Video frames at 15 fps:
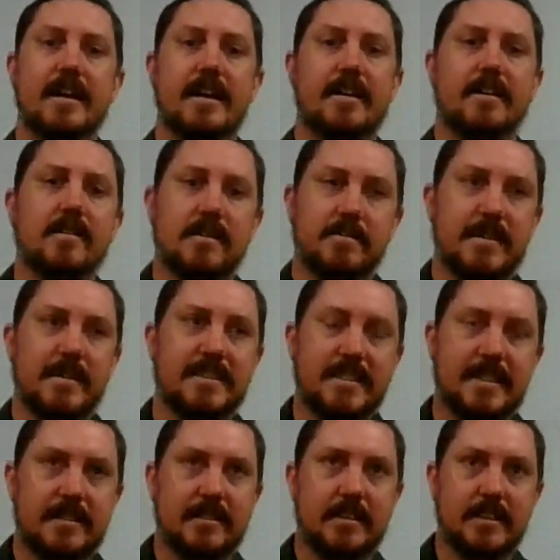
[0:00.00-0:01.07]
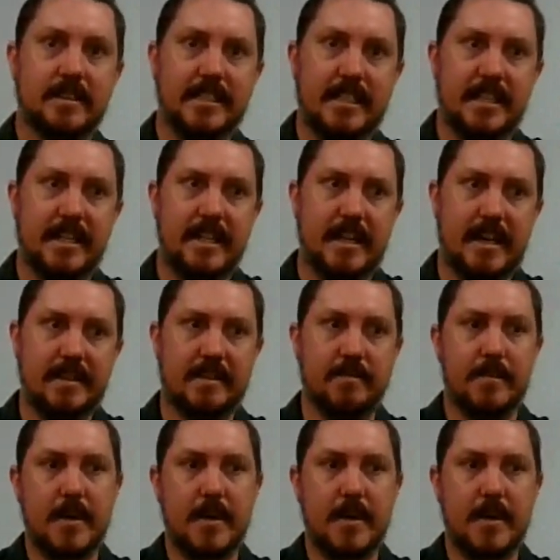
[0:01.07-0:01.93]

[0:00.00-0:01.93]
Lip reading: And like most technology at the